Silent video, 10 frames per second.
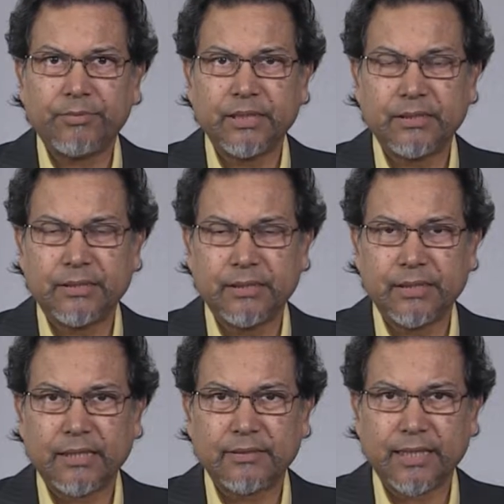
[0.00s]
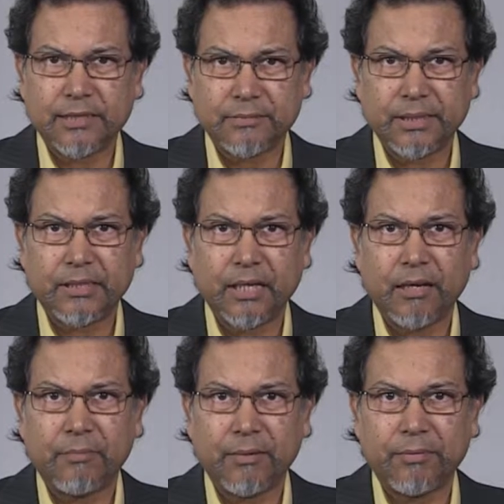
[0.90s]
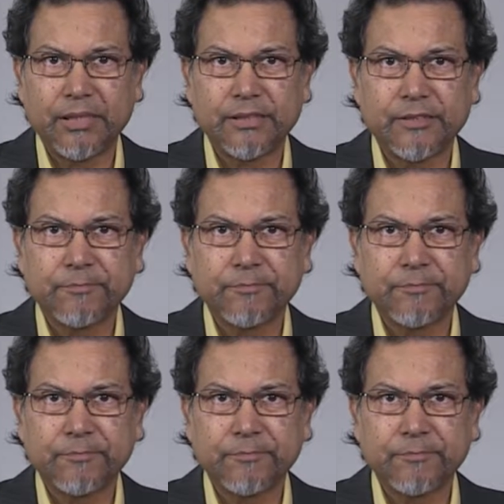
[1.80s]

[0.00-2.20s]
Details has been published,